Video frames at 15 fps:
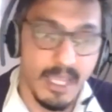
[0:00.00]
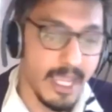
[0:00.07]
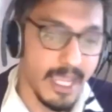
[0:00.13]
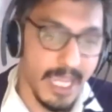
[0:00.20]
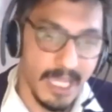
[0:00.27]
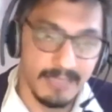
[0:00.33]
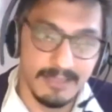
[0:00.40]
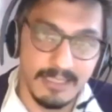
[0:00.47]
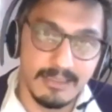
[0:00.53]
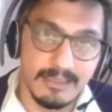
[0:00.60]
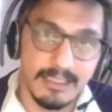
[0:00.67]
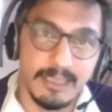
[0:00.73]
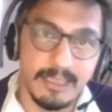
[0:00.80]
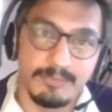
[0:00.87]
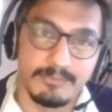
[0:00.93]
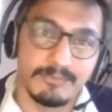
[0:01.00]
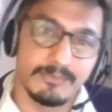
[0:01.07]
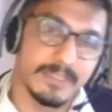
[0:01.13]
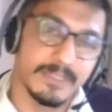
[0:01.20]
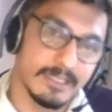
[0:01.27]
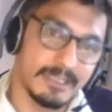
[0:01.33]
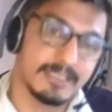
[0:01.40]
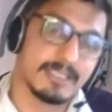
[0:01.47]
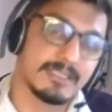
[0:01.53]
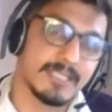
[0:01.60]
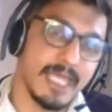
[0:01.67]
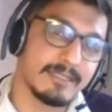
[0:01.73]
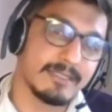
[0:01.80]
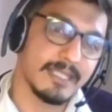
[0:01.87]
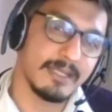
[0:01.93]
Hence, I'd really
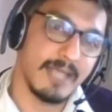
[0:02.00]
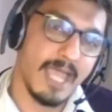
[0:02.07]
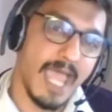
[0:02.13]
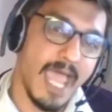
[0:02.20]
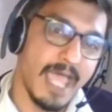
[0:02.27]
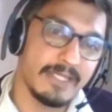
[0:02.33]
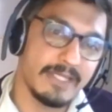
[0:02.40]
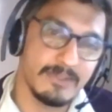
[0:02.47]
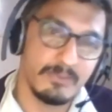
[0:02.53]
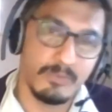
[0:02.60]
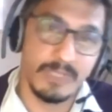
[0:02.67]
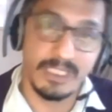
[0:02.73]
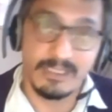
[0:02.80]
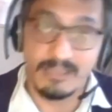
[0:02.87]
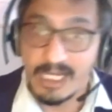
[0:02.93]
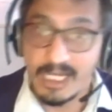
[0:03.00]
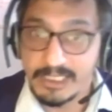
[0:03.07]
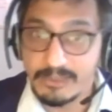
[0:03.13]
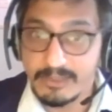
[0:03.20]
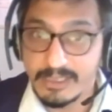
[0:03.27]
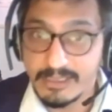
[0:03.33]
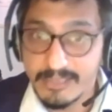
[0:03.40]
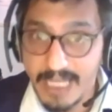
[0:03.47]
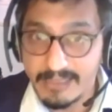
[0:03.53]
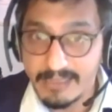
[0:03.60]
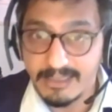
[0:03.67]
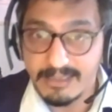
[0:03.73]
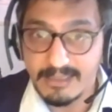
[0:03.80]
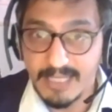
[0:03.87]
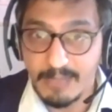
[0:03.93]
suggest that as we try to address
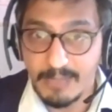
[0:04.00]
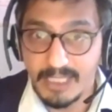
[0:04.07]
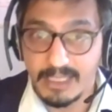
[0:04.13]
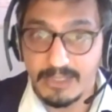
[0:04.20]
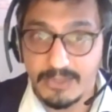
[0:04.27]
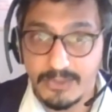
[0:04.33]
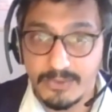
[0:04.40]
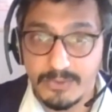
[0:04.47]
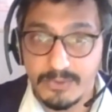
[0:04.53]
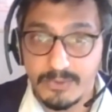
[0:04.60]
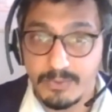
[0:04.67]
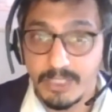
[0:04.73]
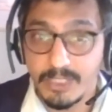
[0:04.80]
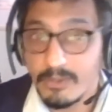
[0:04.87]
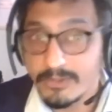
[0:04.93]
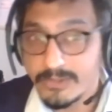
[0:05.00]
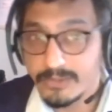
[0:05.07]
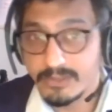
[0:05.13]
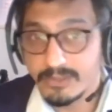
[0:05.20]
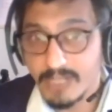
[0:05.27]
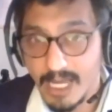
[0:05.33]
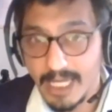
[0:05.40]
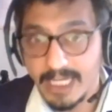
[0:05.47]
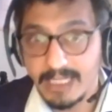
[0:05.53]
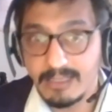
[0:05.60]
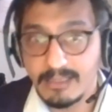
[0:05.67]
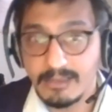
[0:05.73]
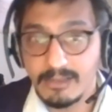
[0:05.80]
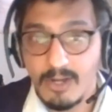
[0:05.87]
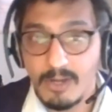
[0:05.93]
systemic issues, we also try and
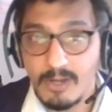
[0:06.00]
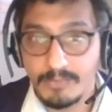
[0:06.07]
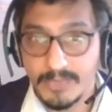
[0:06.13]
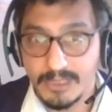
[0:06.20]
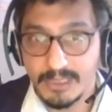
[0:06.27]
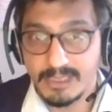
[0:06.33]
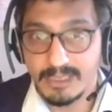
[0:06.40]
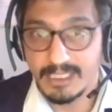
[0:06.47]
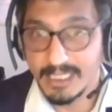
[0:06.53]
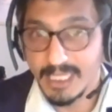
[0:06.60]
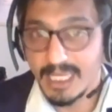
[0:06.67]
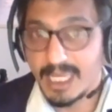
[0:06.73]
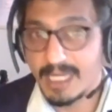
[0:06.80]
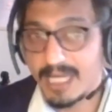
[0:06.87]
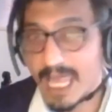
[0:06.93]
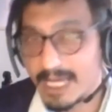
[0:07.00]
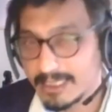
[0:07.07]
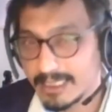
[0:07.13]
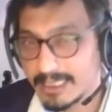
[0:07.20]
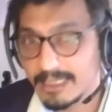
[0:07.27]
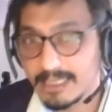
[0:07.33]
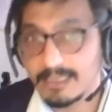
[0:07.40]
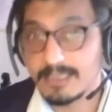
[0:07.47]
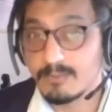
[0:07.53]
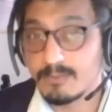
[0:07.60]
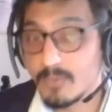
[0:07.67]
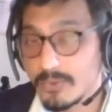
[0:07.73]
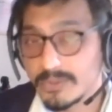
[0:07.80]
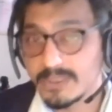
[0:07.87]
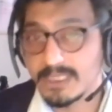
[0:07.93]
adopt a thinking and acting that is
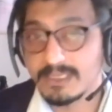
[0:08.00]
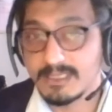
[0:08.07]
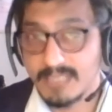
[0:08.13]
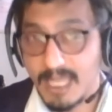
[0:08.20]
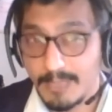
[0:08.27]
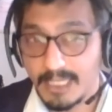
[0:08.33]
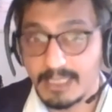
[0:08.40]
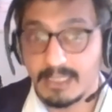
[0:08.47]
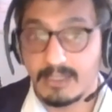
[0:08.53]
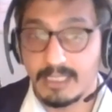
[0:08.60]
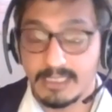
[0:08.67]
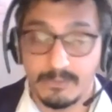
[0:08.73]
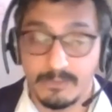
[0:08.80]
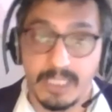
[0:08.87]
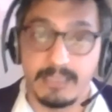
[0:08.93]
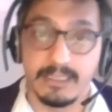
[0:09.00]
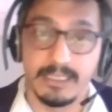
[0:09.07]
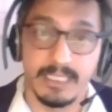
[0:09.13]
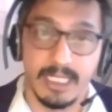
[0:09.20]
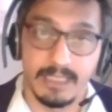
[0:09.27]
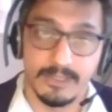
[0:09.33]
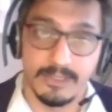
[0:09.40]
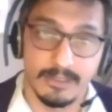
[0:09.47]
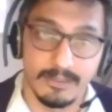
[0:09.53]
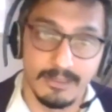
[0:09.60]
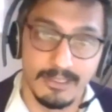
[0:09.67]
more systemic as well in nature.